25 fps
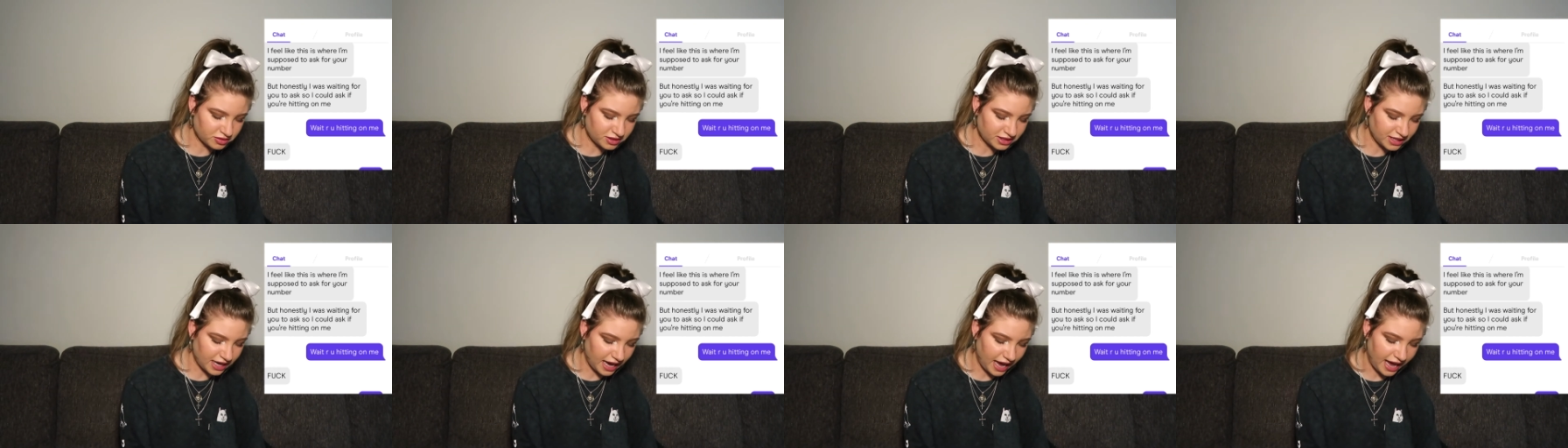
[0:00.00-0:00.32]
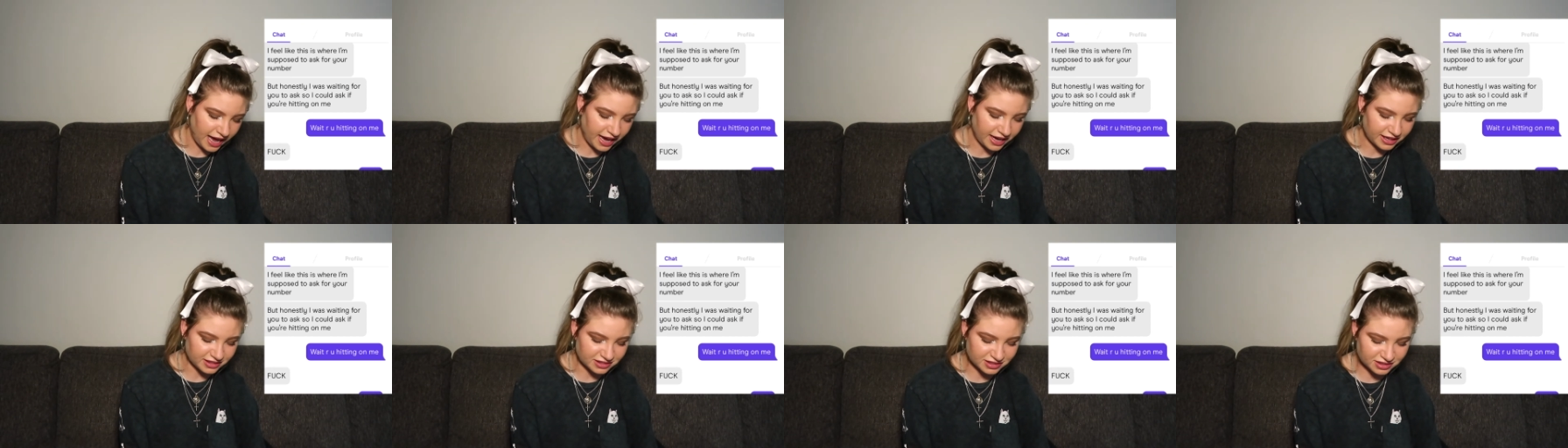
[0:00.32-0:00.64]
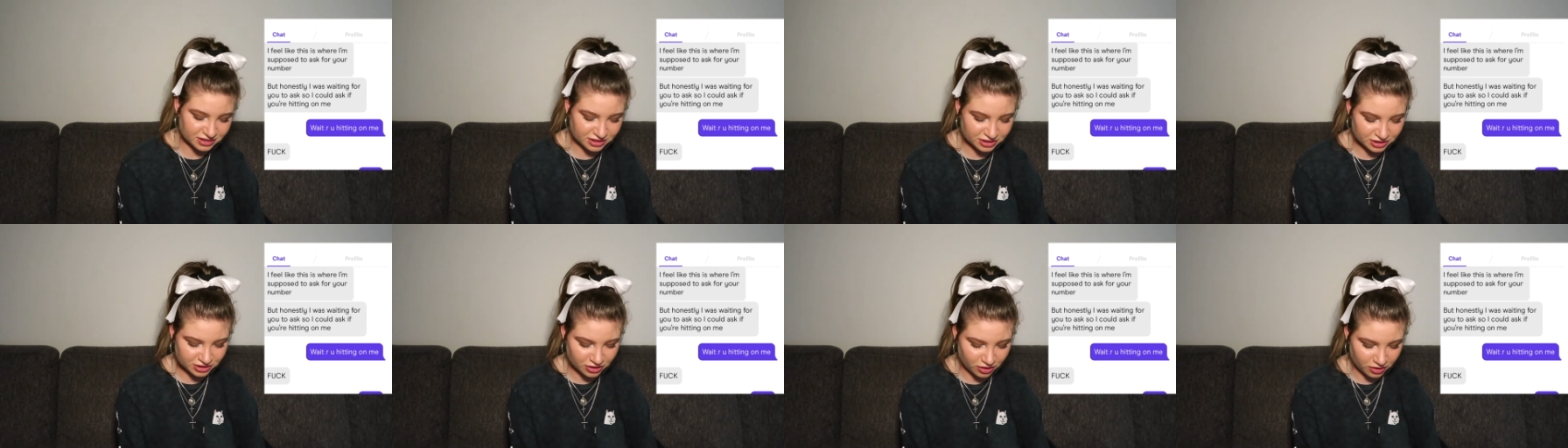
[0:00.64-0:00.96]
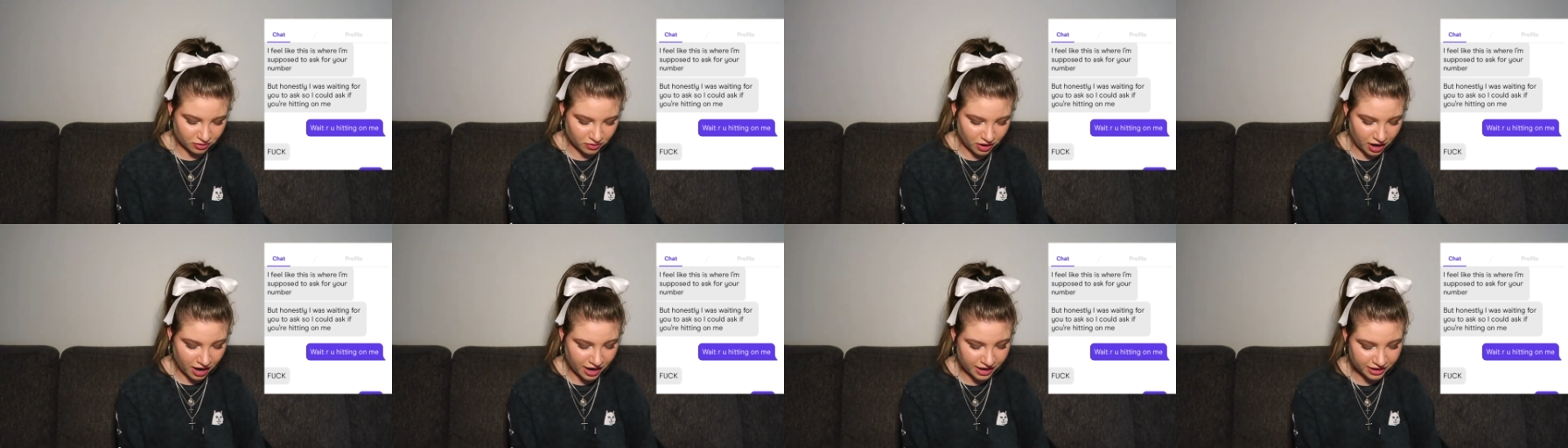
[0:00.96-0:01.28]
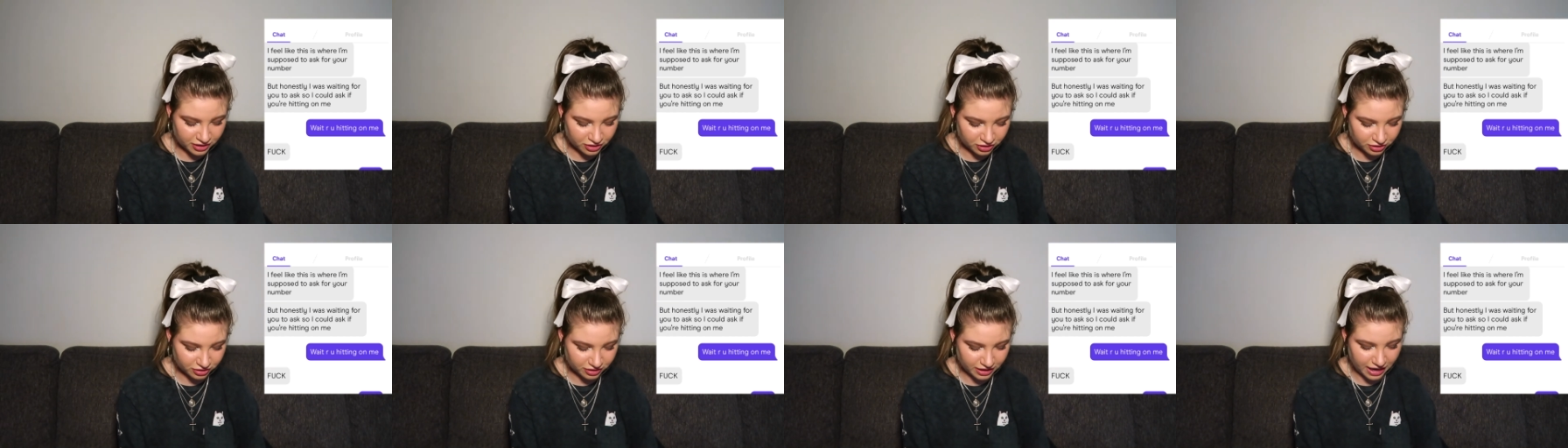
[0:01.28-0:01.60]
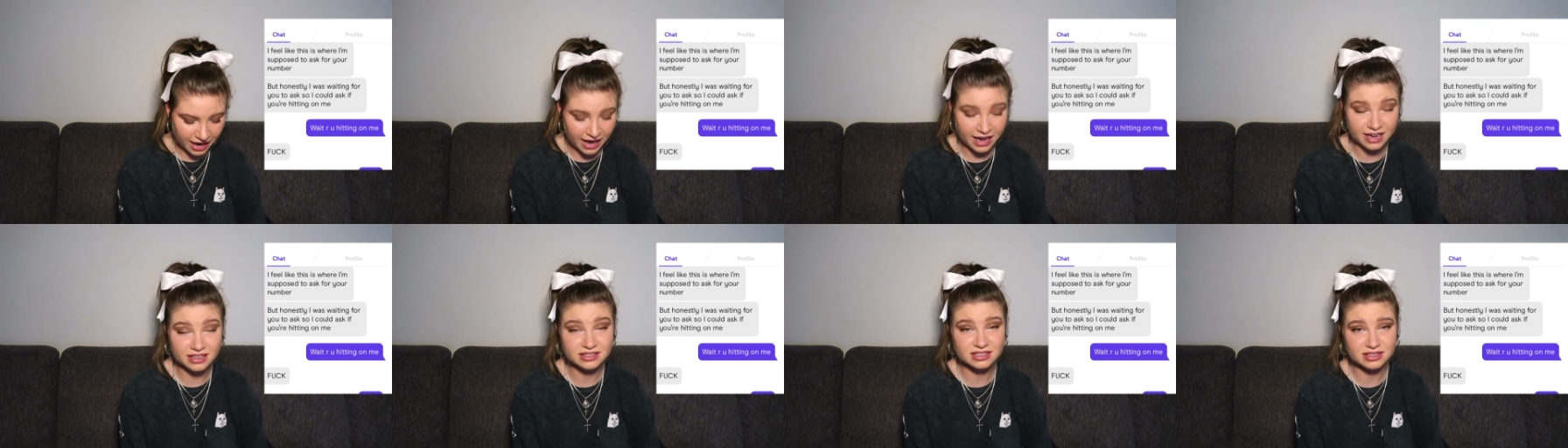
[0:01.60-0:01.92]
to ask so I could
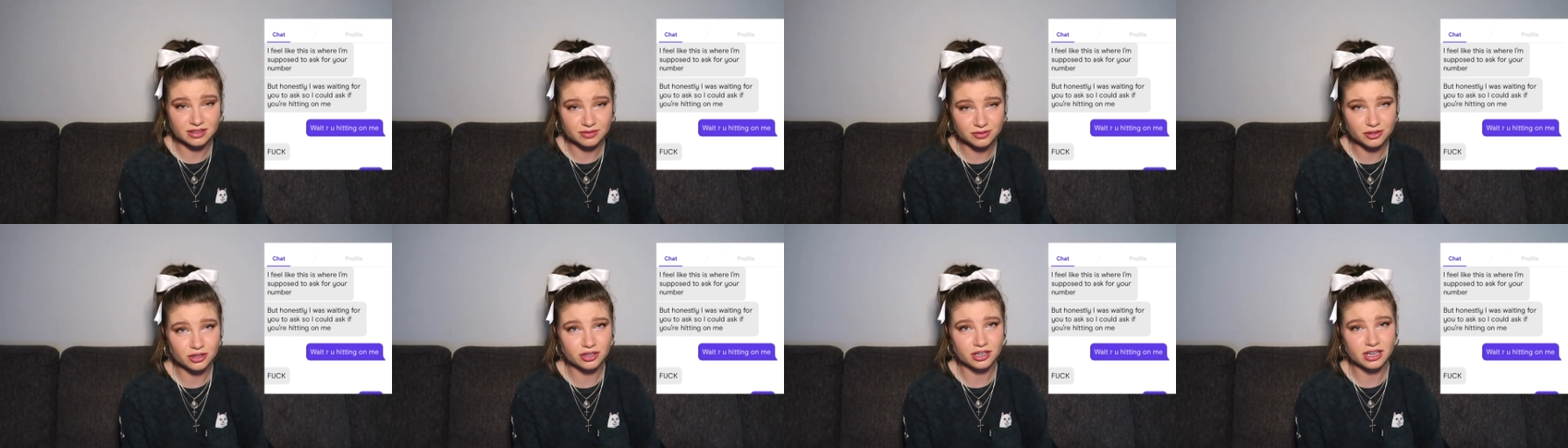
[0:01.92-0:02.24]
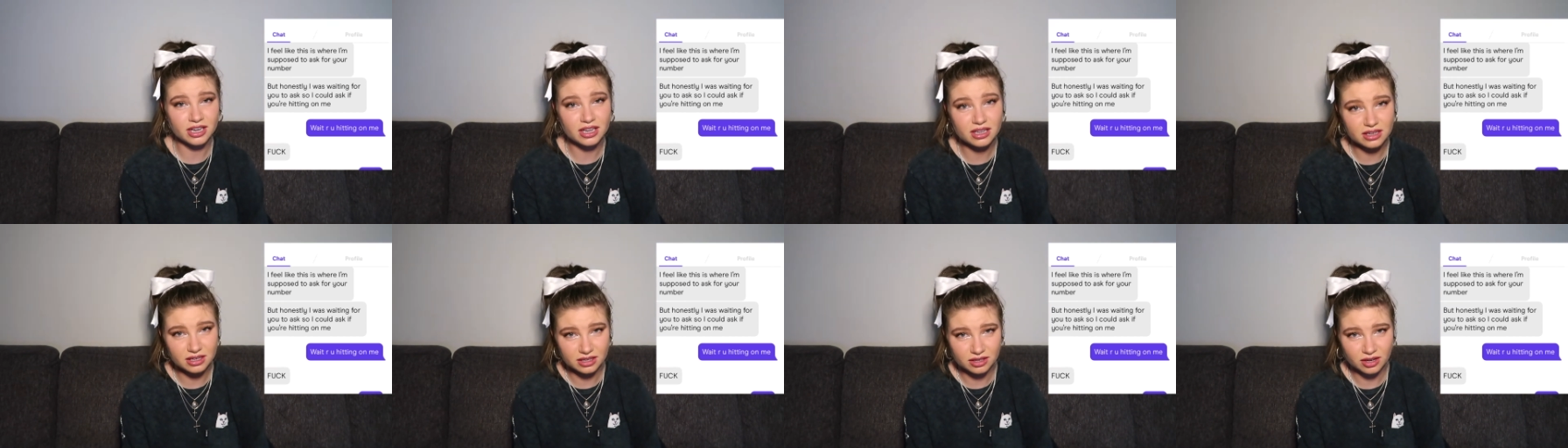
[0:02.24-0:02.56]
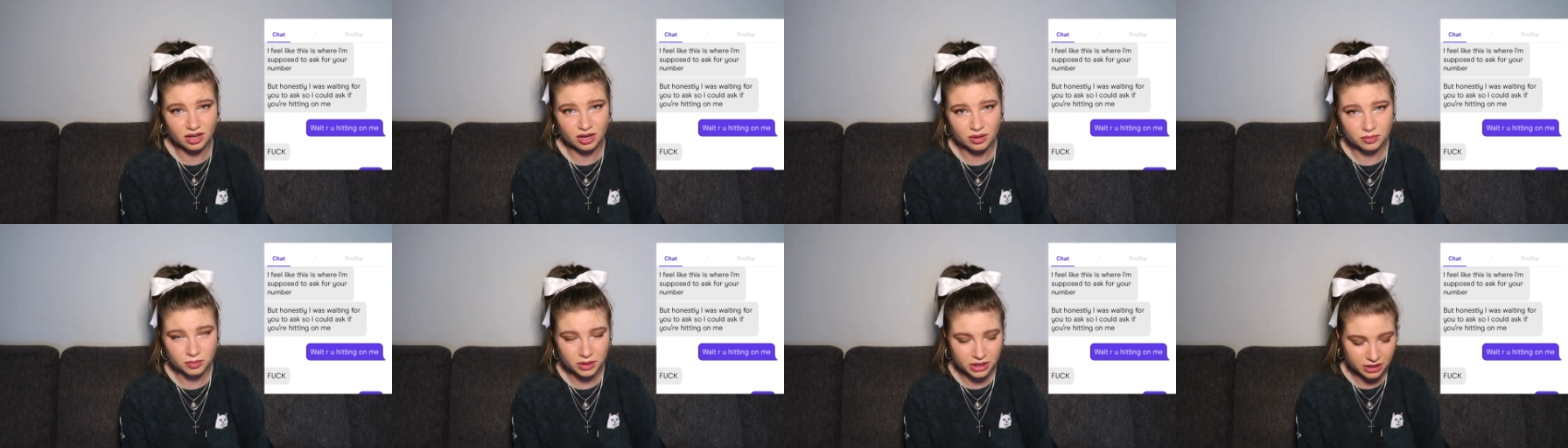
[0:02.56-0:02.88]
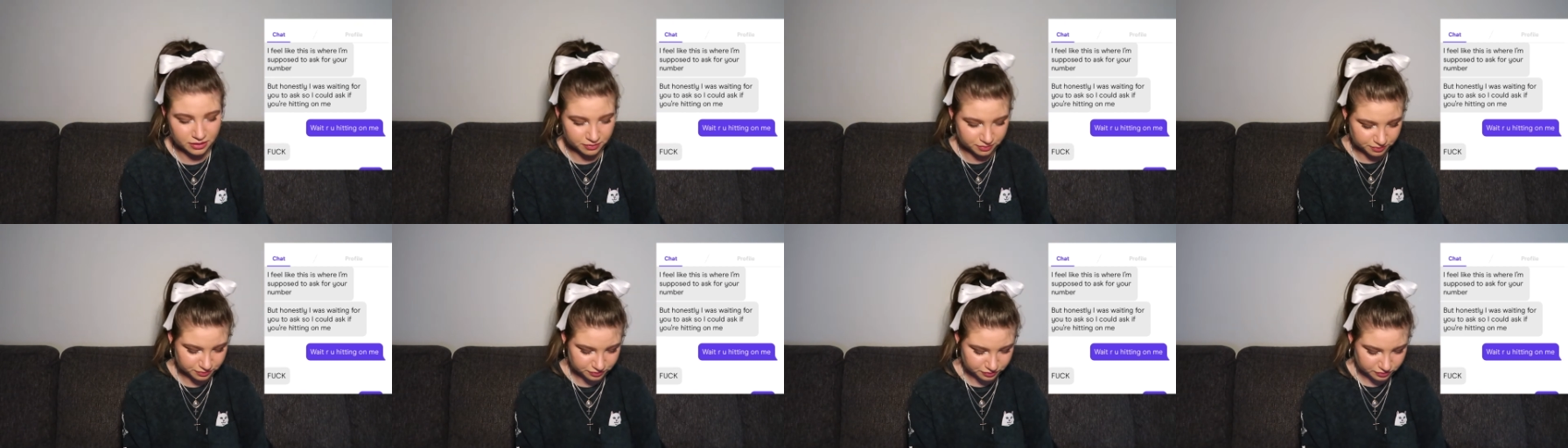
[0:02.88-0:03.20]
ask if you're hitting on me.